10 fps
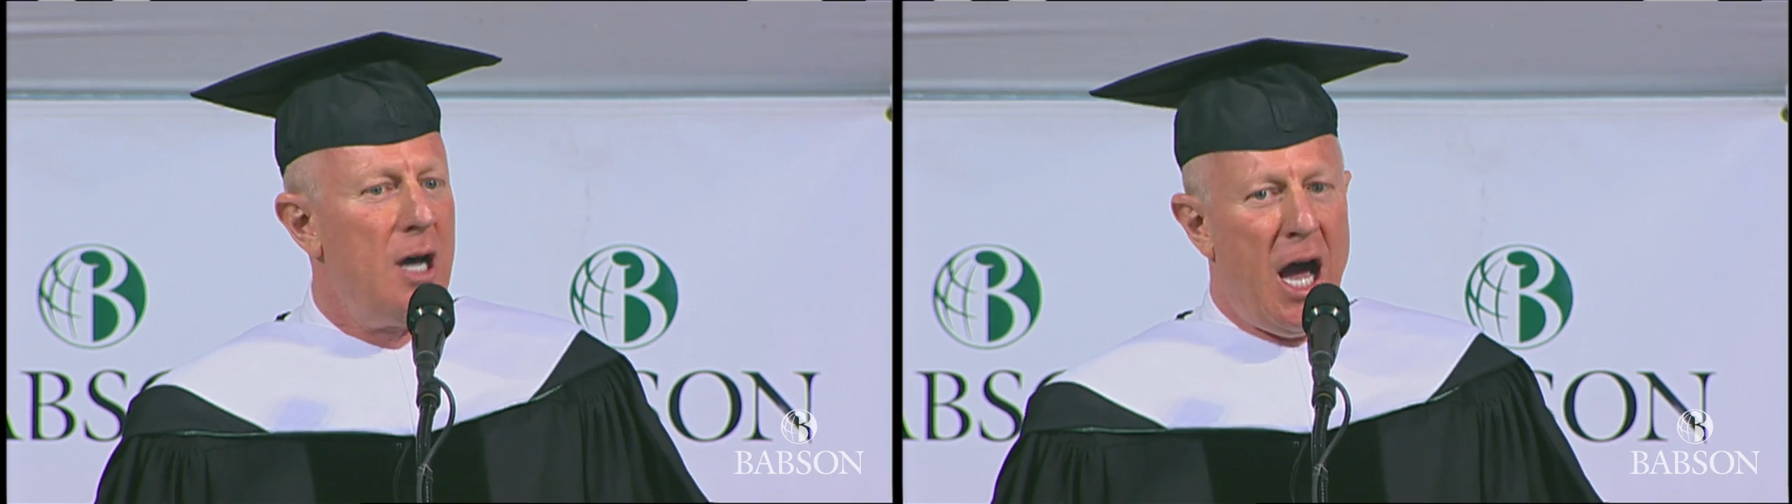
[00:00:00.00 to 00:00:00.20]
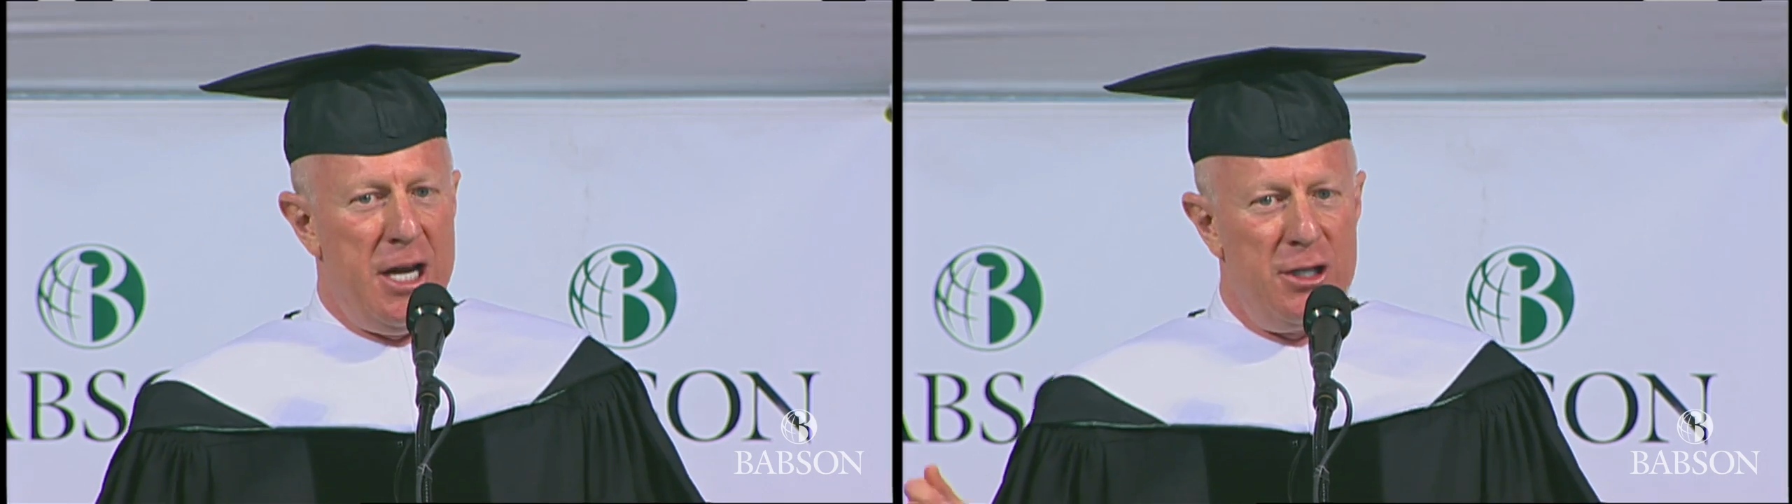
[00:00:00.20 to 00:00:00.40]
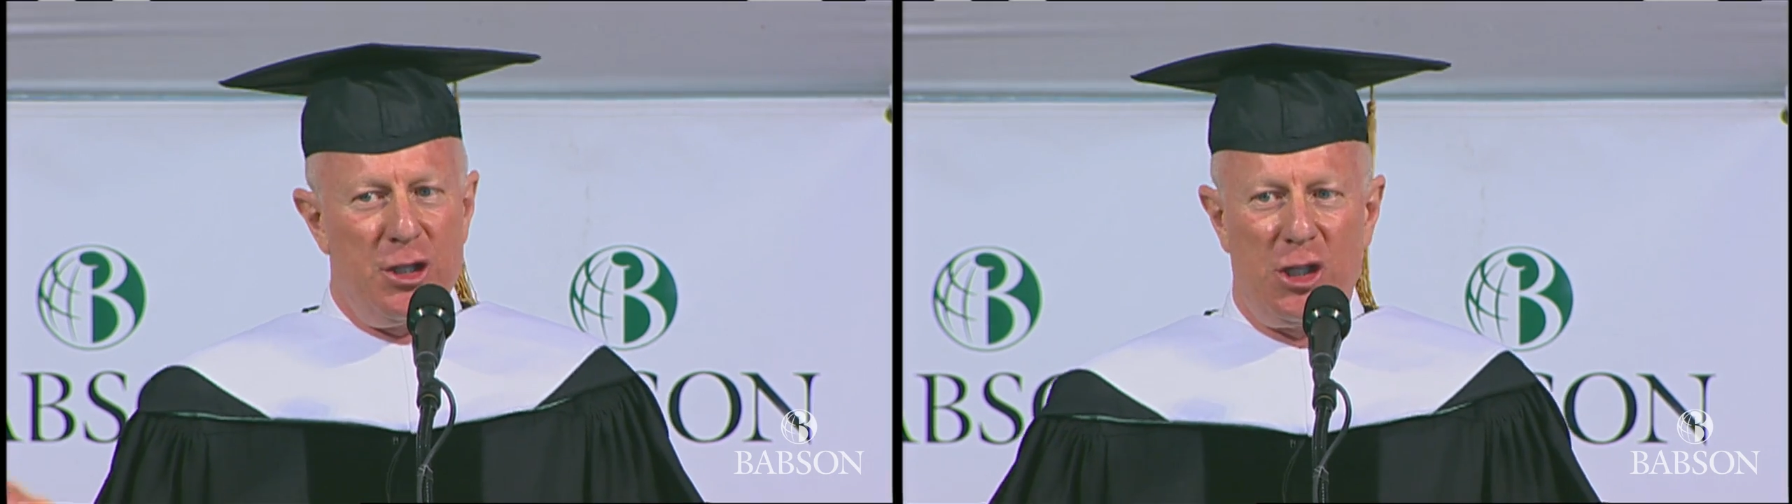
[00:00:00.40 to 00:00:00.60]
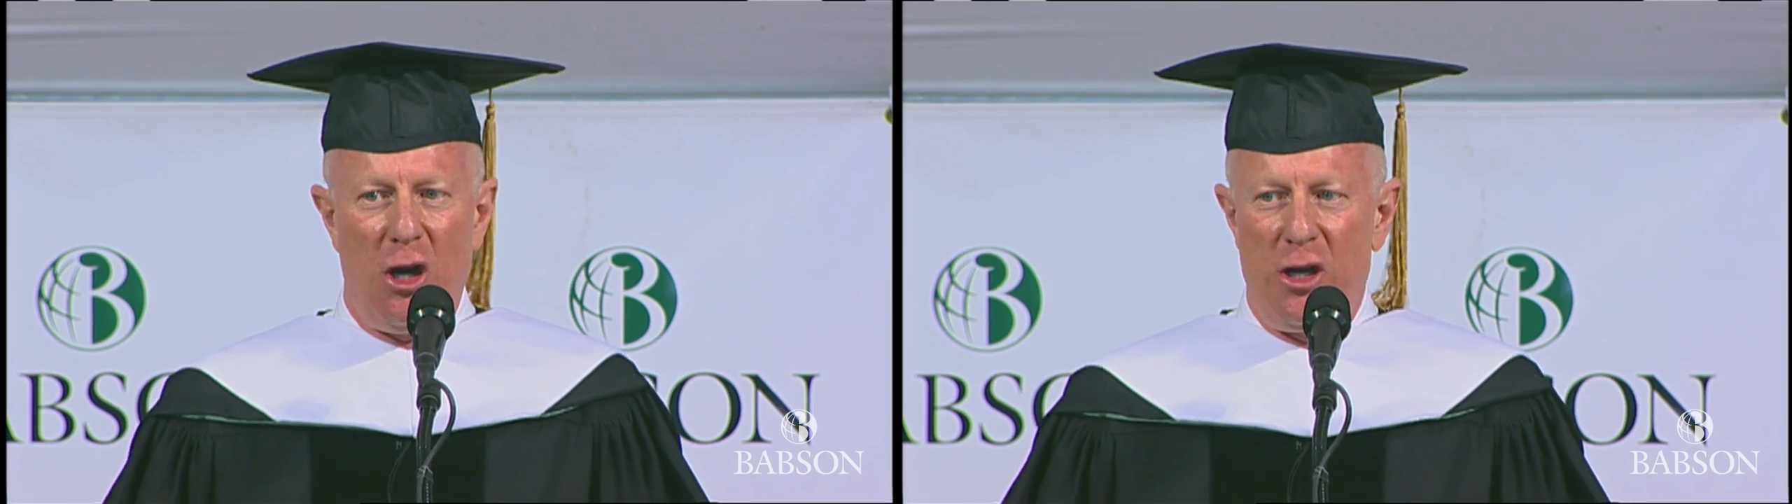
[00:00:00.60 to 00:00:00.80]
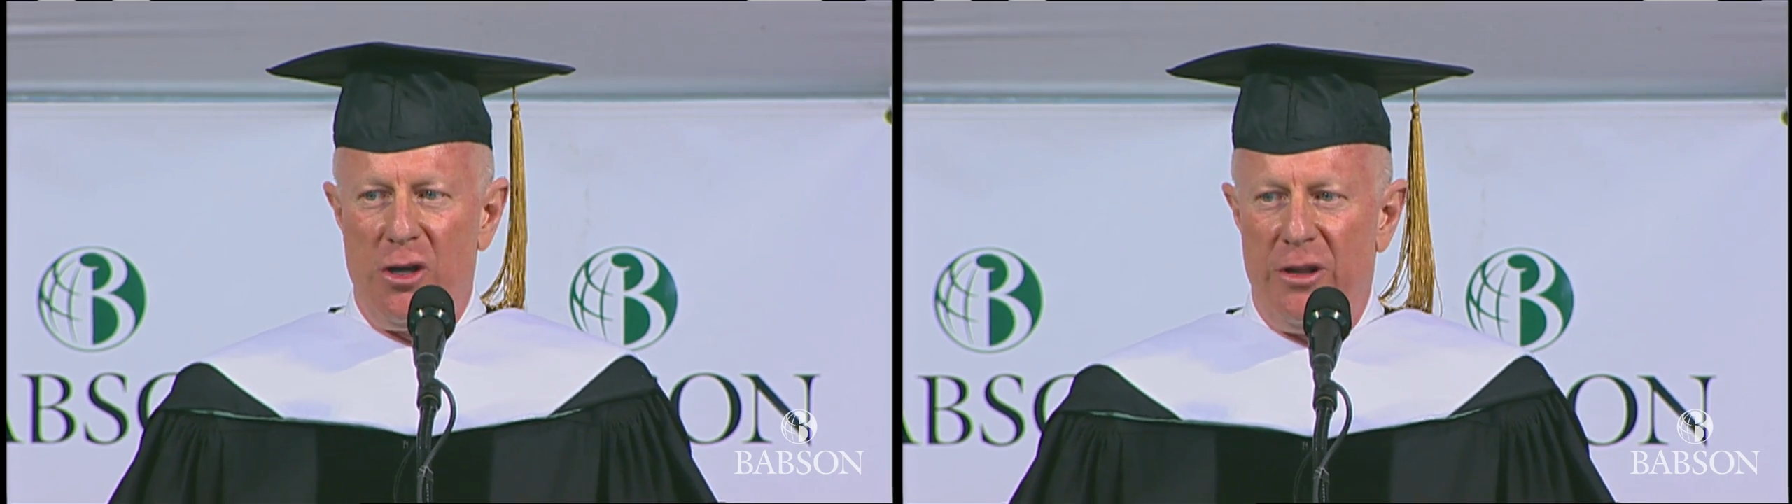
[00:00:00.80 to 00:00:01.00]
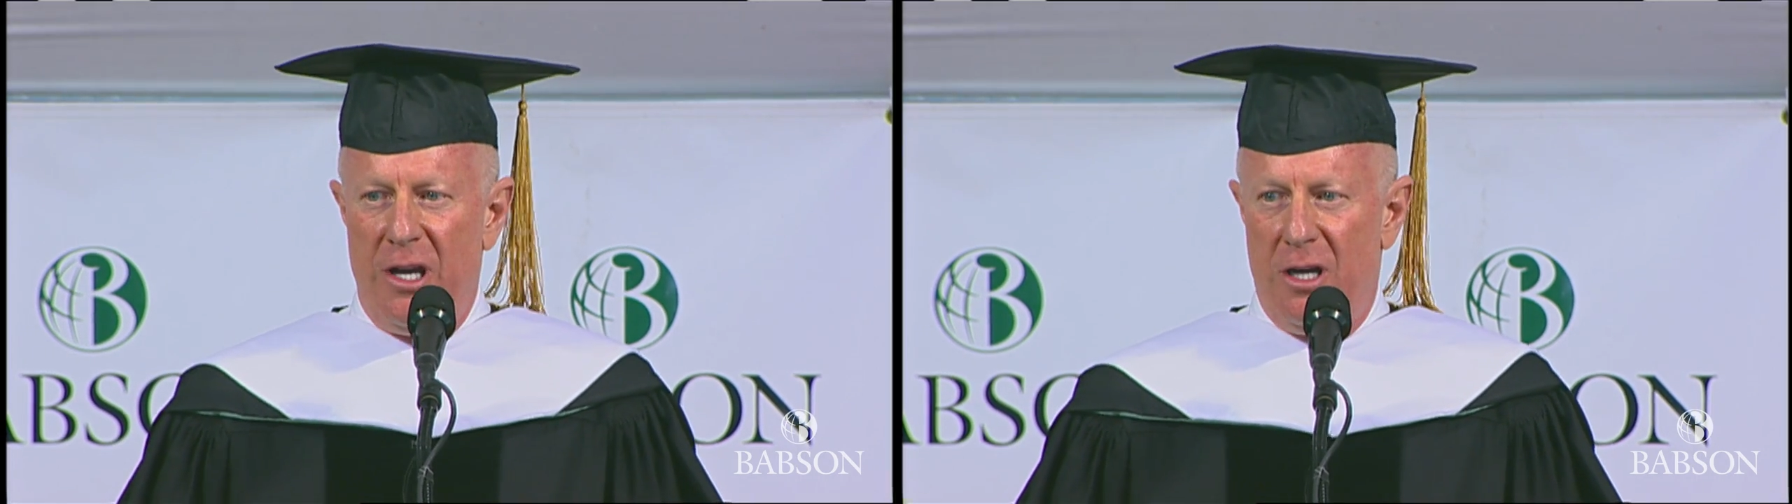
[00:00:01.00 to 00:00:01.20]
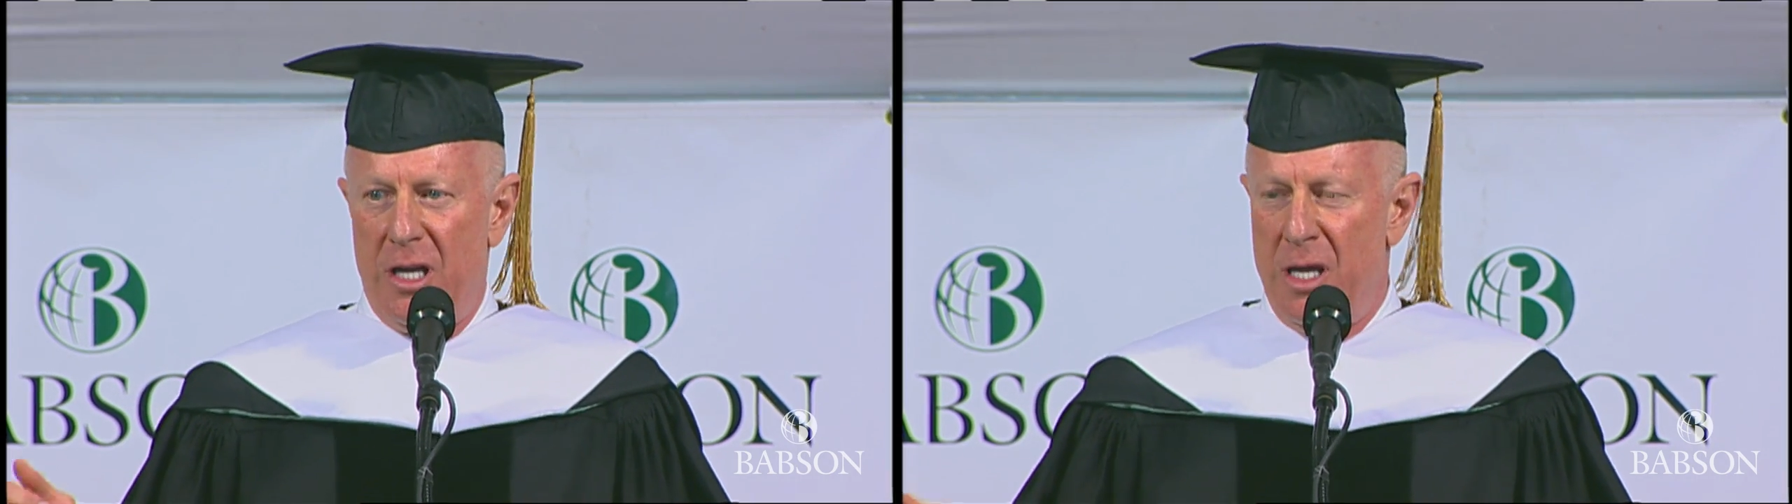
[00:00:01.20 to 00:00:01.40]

I didn't show you their